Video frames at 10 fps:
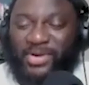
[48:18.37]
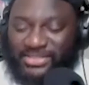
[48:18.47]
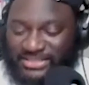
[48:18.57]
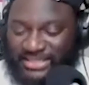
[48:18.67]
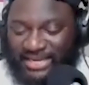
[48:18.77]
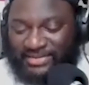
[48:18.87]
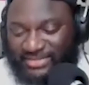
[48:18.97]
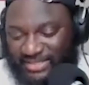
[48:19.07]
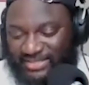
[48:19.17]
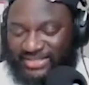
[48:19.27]
Brett, like,
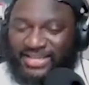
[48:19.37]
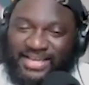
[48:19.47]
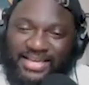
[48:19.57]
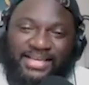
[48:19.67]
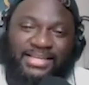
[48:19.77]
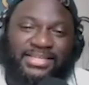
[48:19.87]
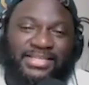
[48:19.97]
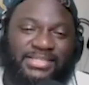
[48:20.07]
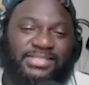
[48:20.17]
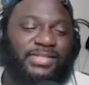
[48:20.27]

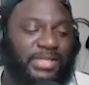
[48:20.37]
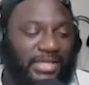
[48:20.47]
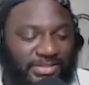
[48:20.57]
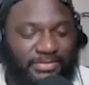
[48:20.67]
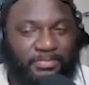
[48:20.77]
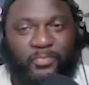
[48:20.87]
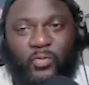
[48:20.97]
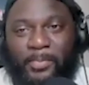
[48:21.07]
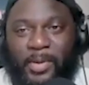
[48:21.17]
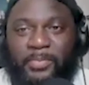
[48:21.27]
let's
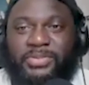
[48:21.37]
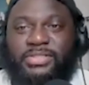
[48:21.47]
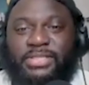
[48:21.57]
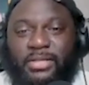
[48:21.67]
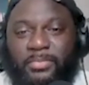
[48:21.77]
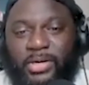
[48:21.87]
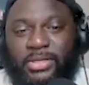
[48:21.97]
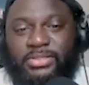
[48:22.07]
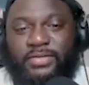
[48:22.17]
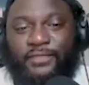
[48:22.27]
remember to
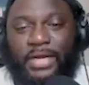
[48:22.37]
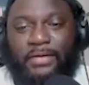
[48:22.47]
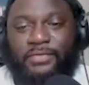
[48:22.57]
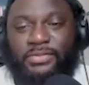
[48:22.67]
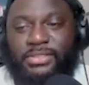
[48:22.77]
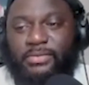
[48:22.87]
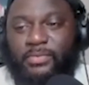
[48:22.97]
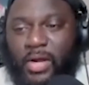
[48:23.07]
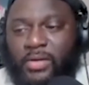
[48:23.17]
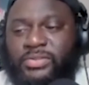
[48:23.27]
celebrate the survivors
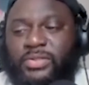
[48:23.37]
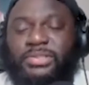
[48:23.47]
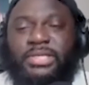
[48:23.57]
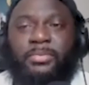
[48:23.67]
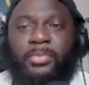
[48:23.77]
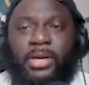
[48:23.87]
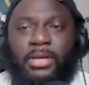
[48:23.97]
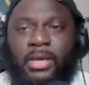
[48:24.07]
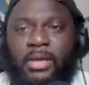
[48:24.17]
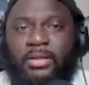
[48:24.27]
and also
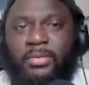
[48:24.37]
celebrate the